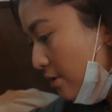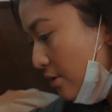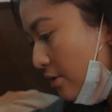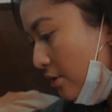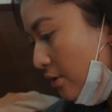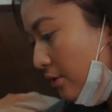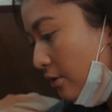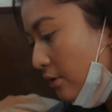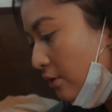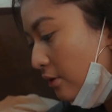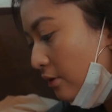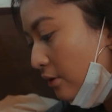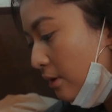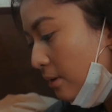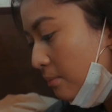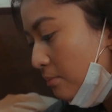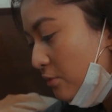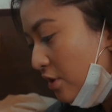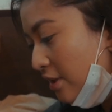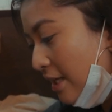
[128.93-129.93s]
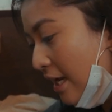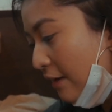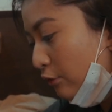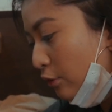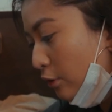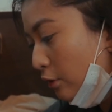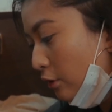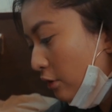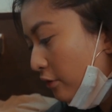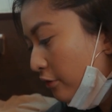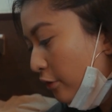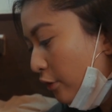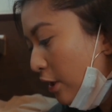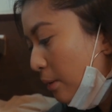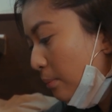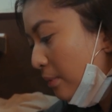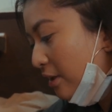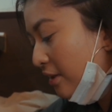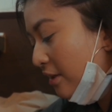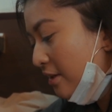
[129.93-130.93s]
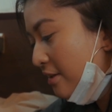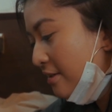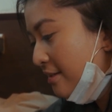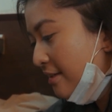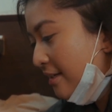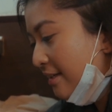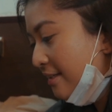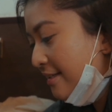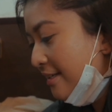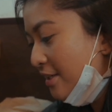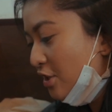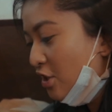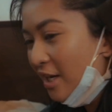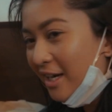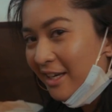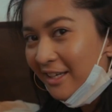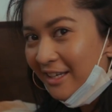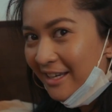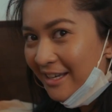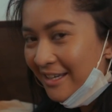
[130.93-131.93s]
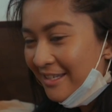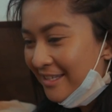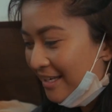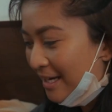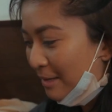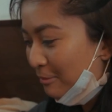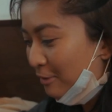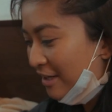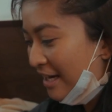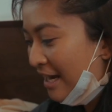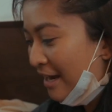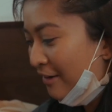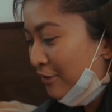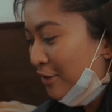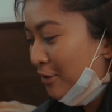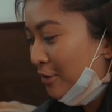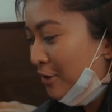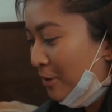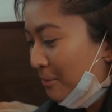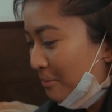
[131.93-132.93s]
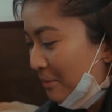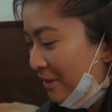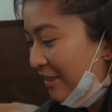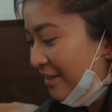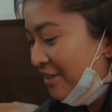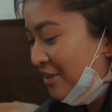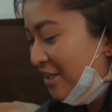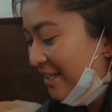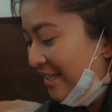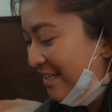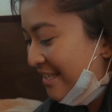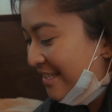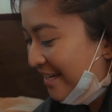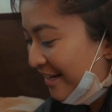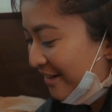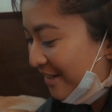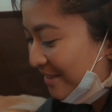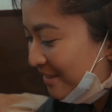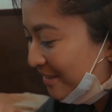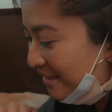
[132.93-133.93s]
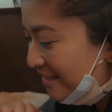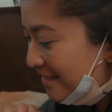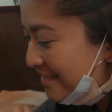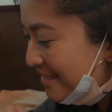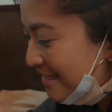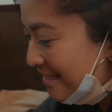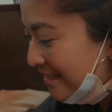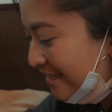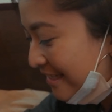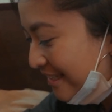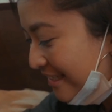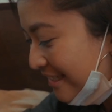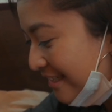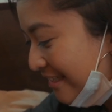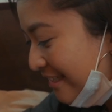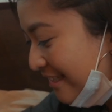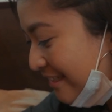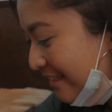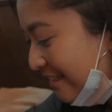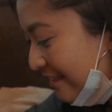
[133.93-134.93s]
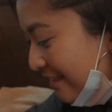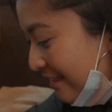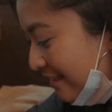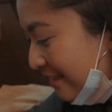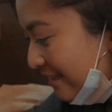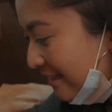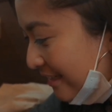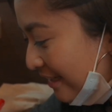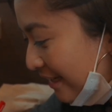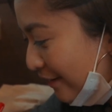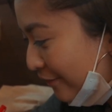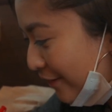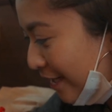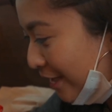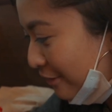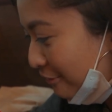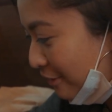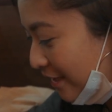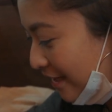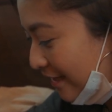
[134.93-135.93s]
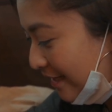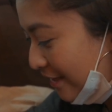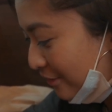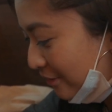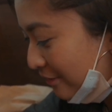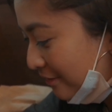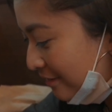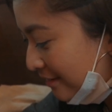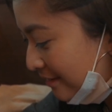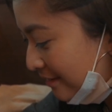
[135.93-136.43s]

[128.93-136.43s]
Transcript: So I'm gonna have to look for it because it's in Chinese and I'm gonna have to copy the Chinese characters if I can write it down